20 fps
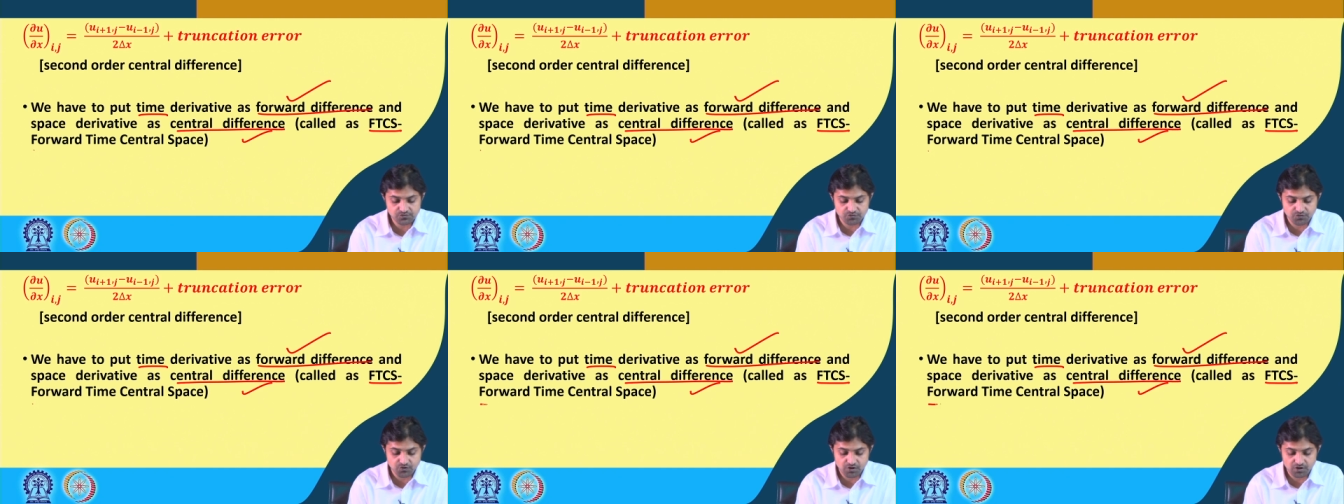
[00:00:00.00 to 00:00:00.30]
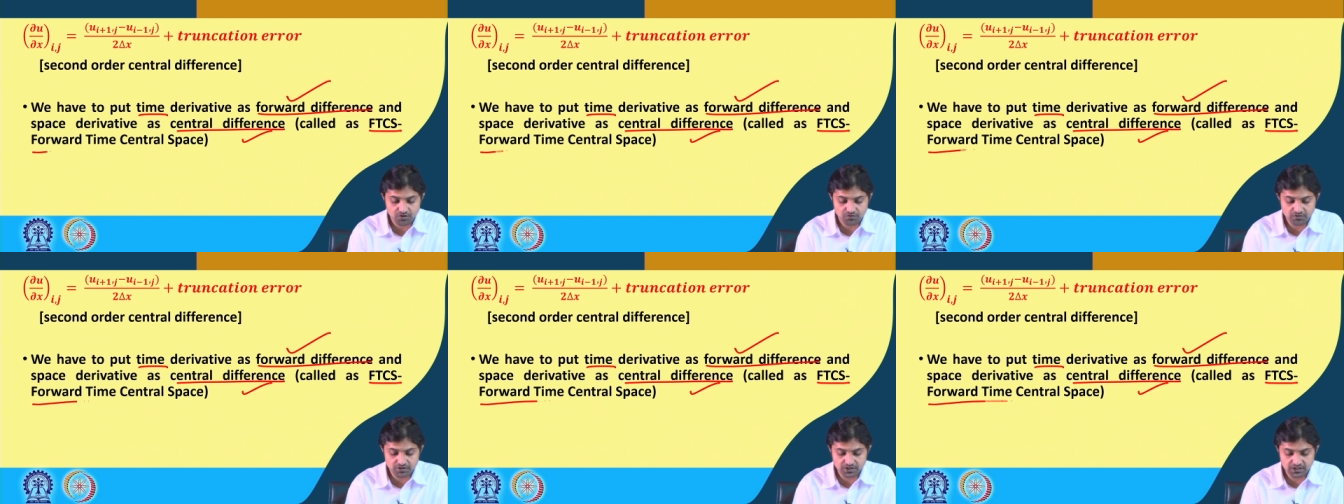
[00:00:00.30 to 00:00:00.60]

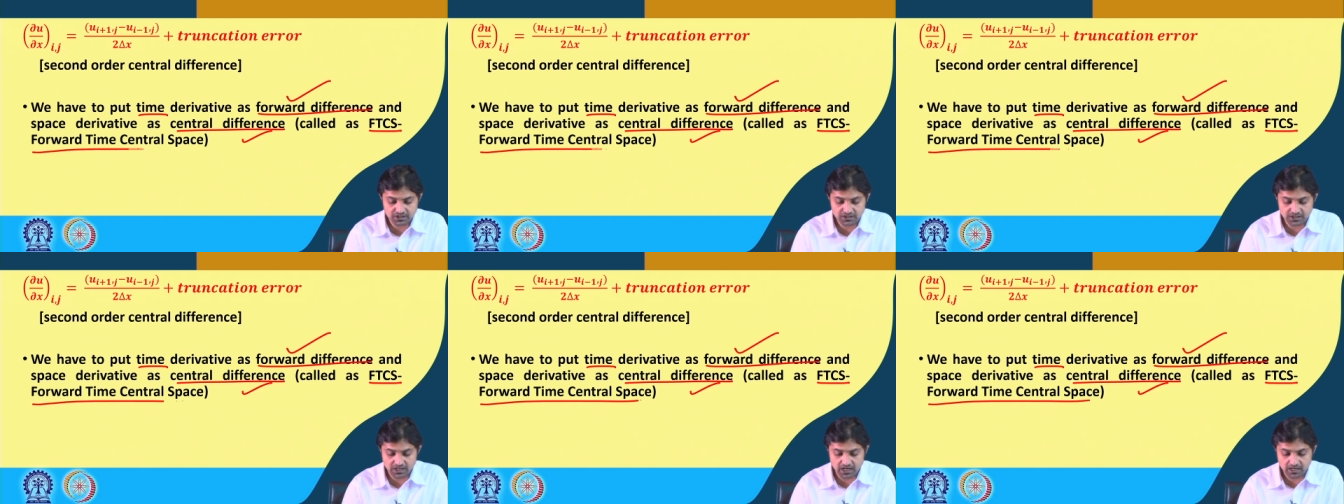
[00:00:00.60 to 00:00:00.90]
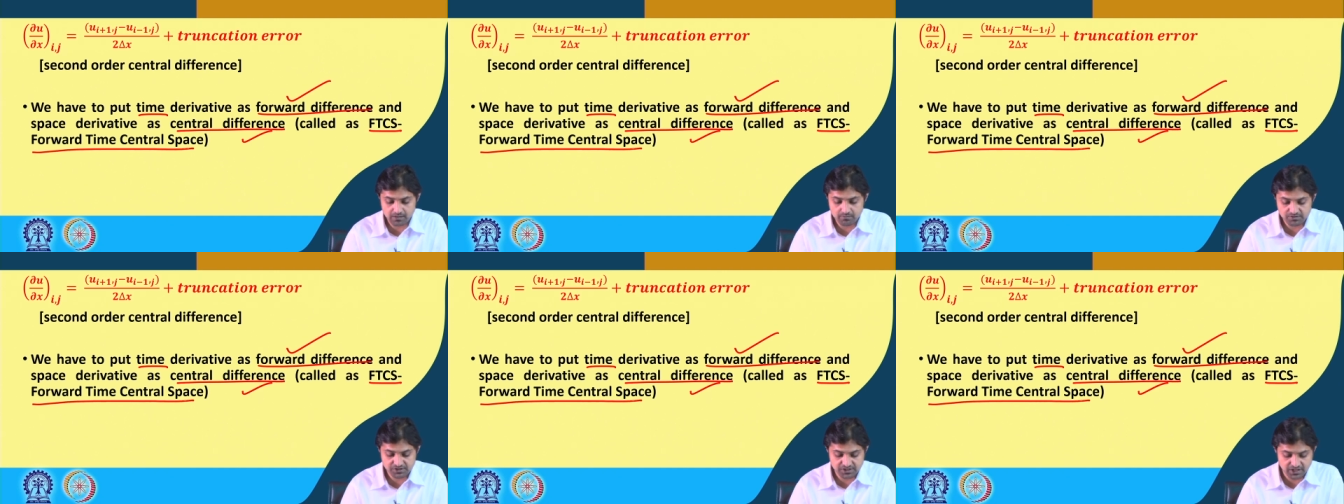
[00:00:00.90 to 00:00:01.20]
forward
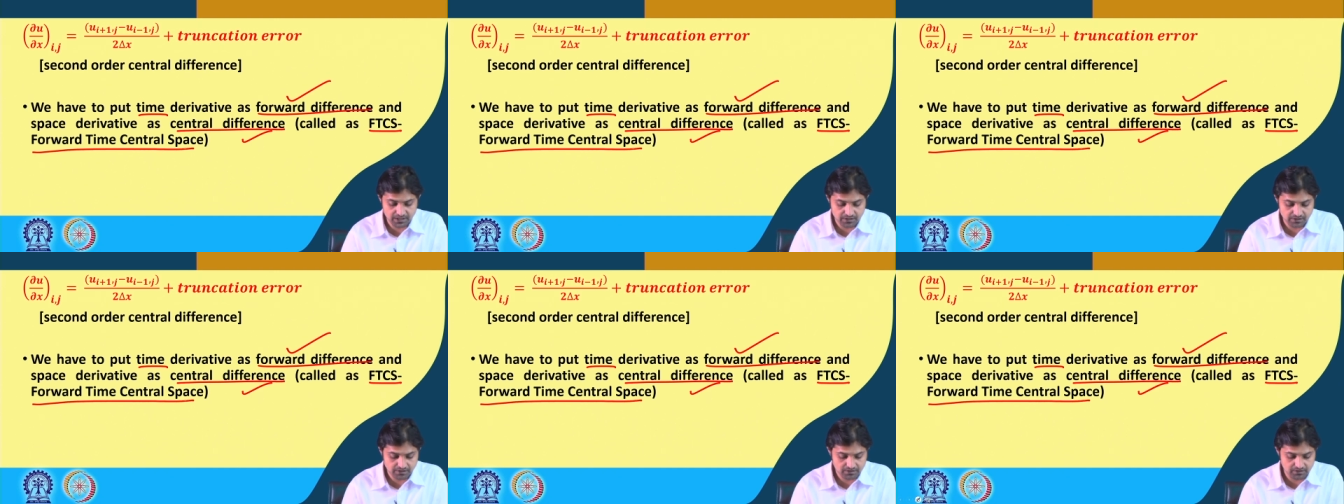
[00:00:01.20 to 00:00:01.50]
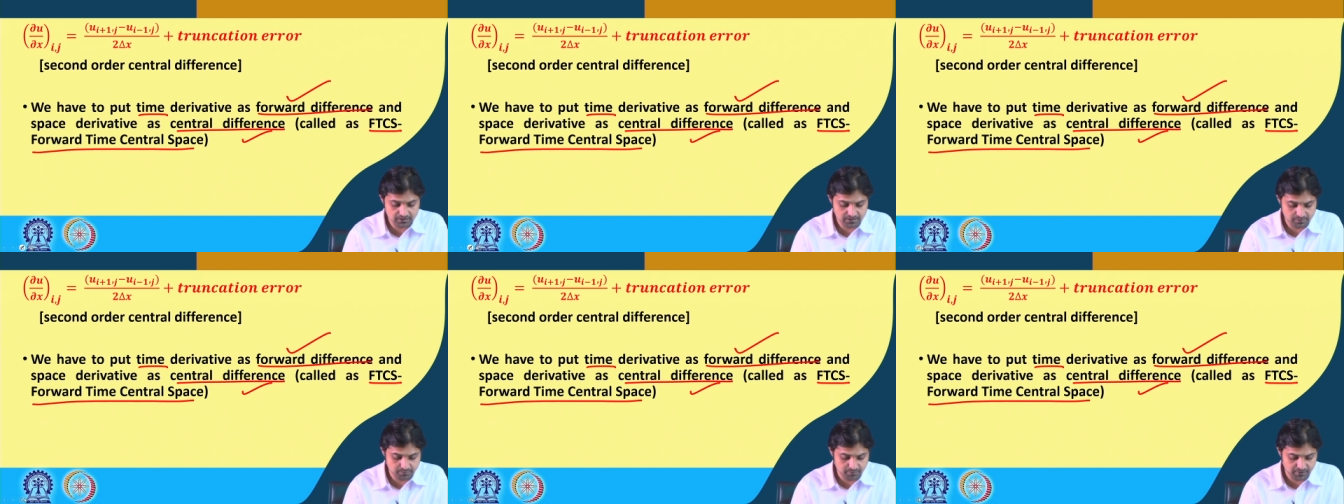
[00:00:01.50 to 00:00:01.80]
time
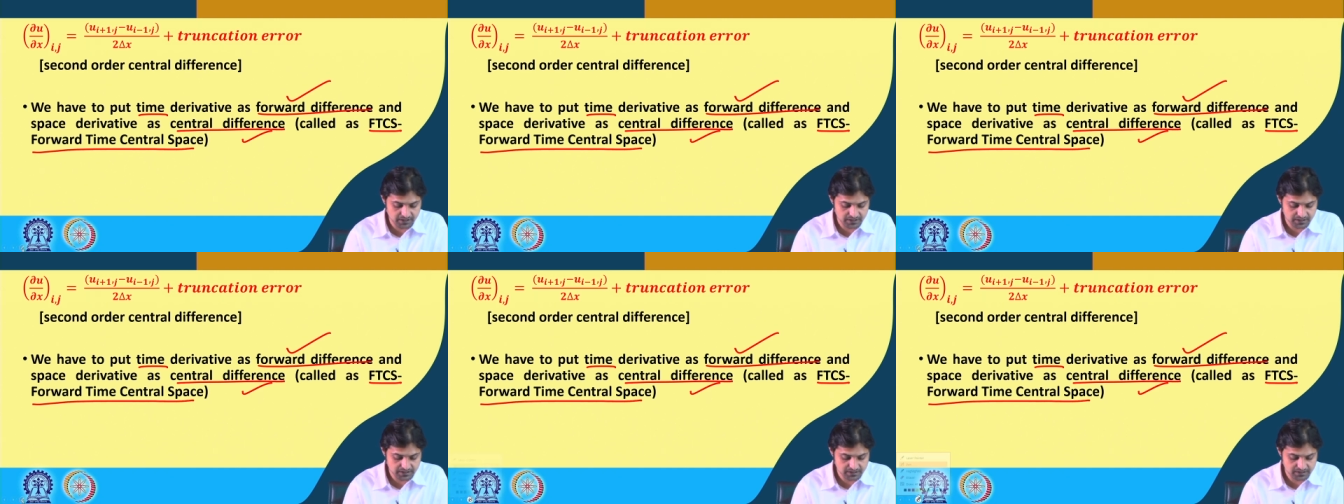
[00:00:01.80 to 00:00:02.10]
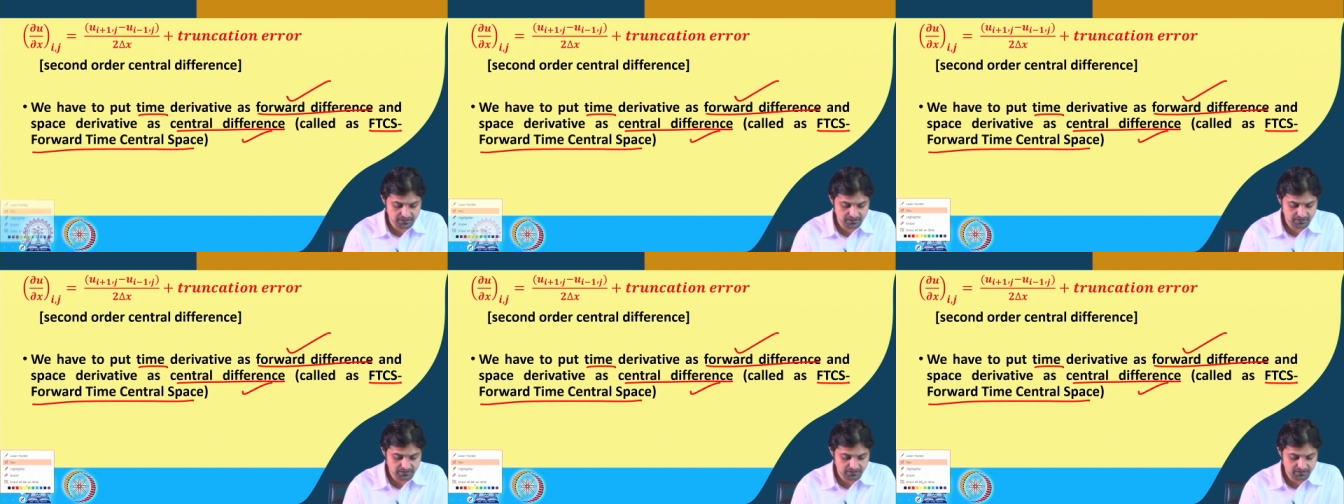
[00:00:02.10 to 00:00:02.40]
central
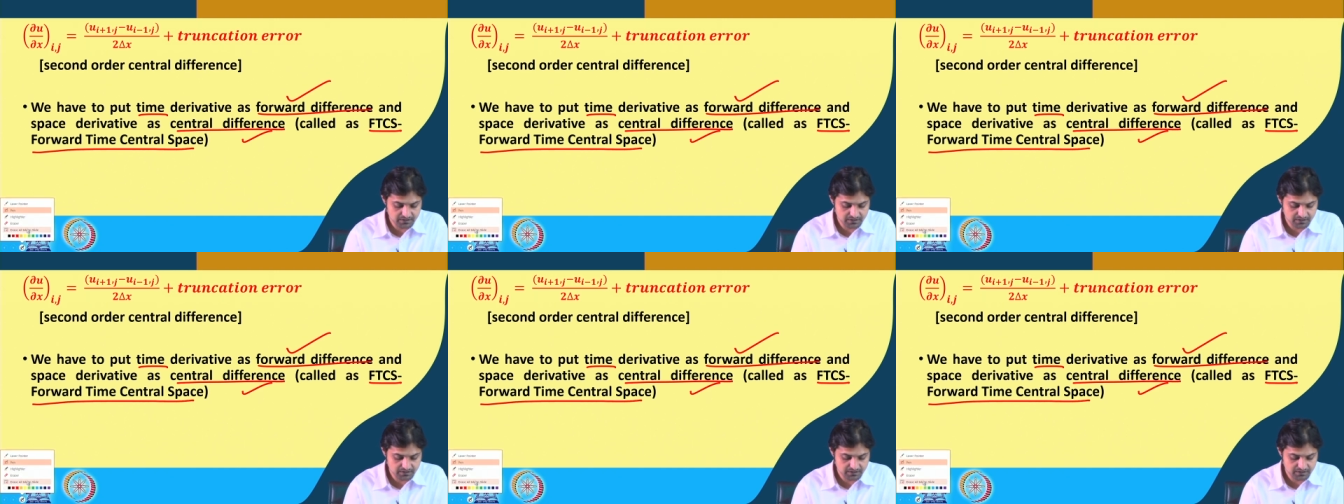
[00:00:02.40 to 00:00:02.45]
space.